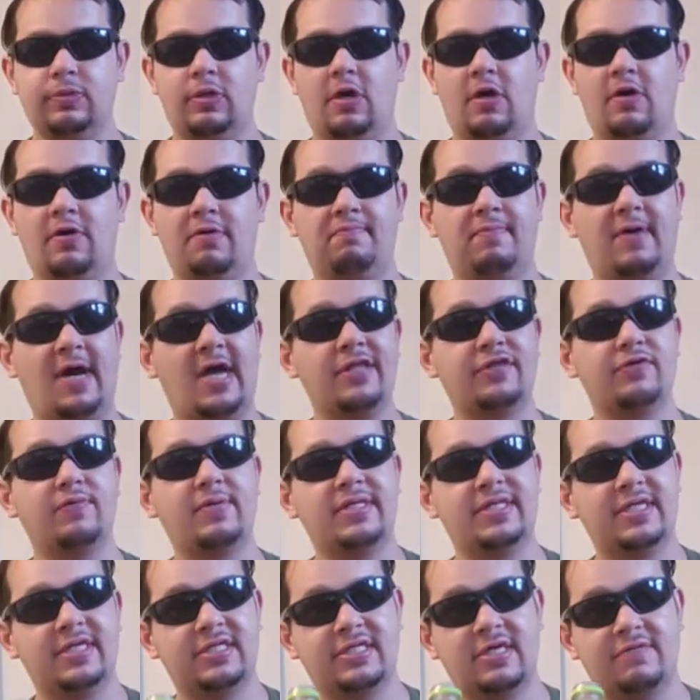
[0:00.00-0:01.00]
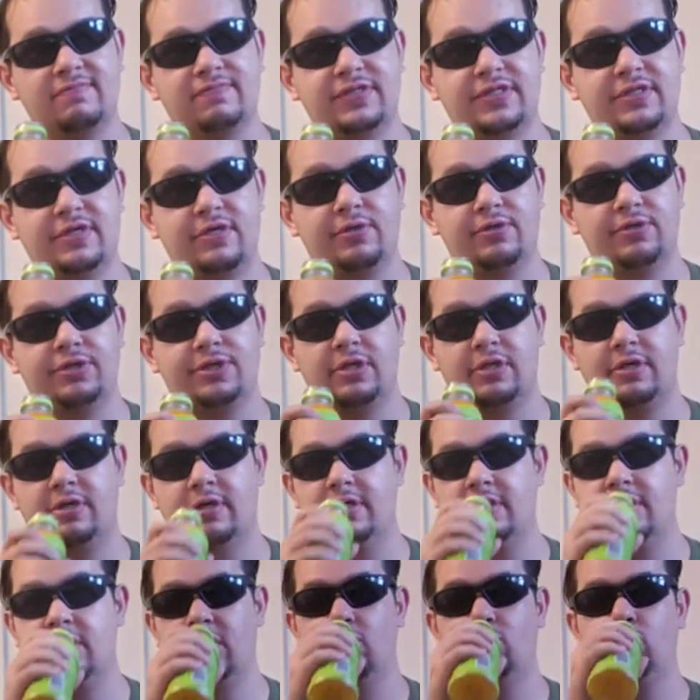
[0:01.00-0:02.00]
Oh, and by the way, these have zero sugar
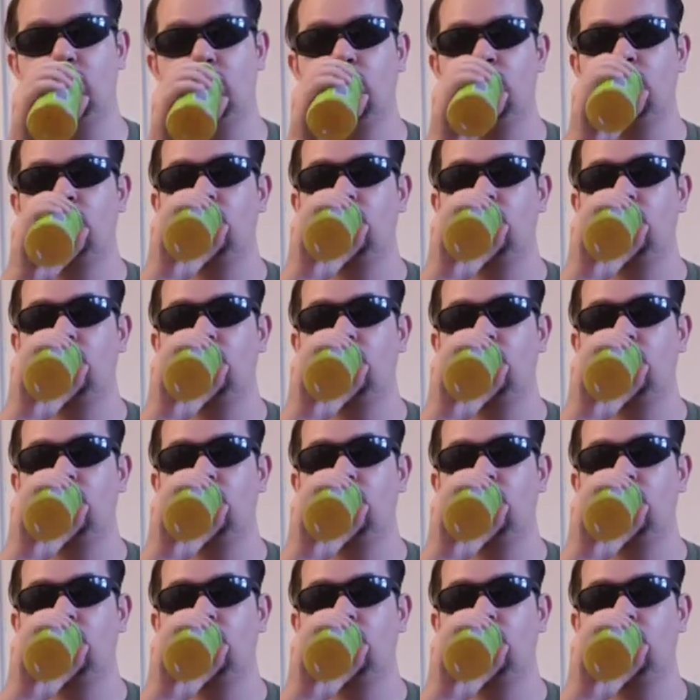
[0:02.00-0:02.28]
in them.